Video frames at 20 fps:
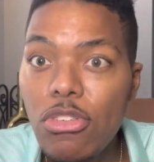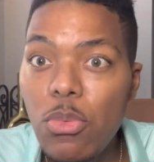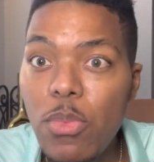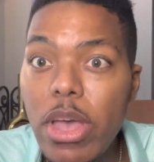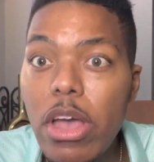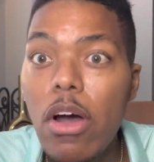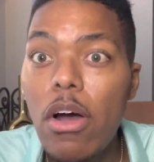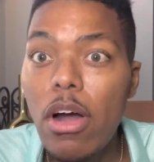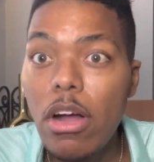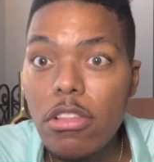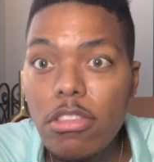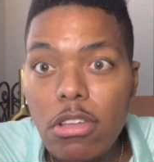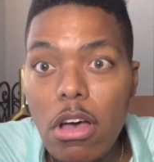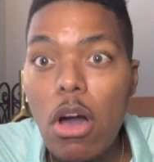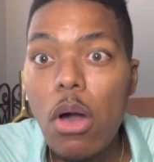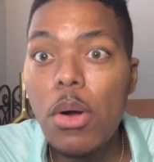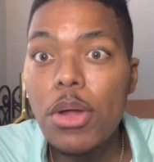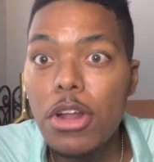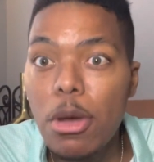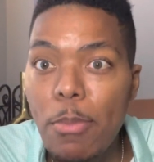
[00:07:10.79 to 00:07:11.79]
We are
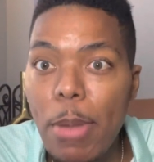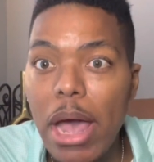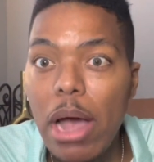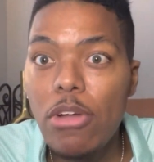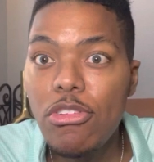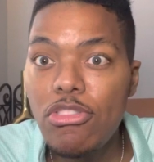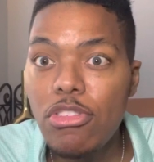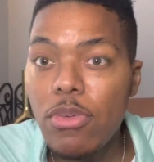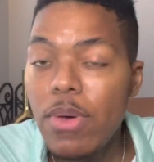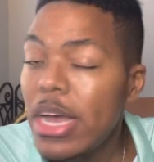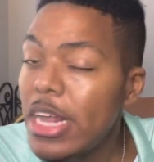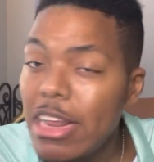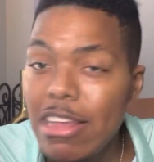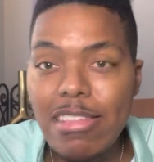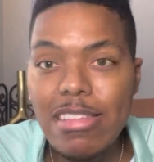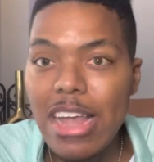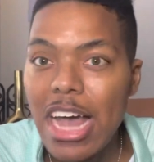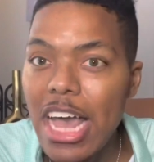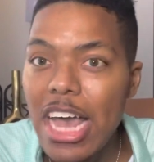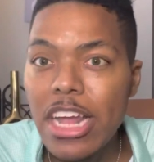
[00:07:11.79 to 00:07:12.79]
talking about you, and it's
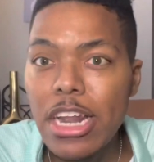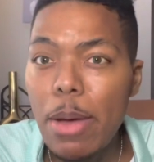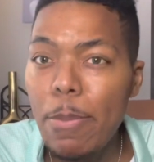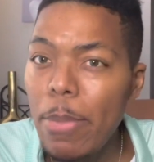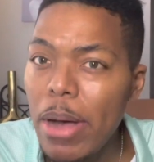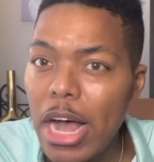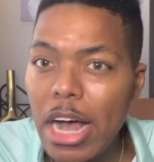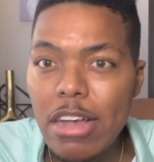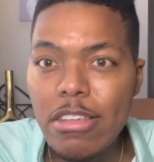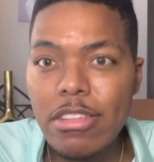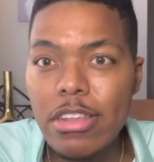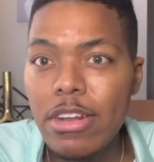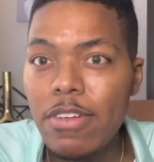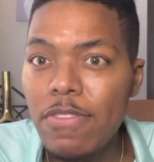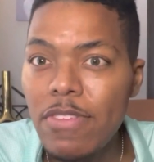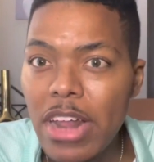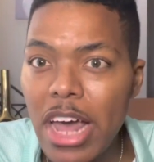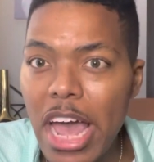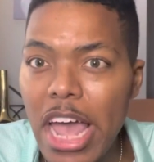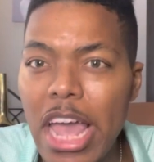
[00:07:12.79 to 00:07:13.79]
not in a positive
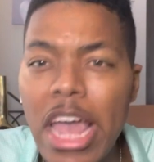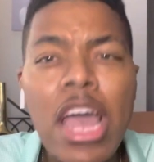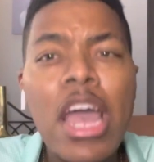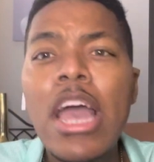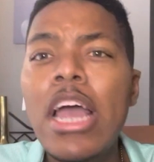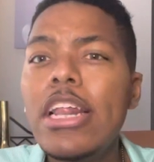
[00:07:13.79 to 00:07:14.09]
light.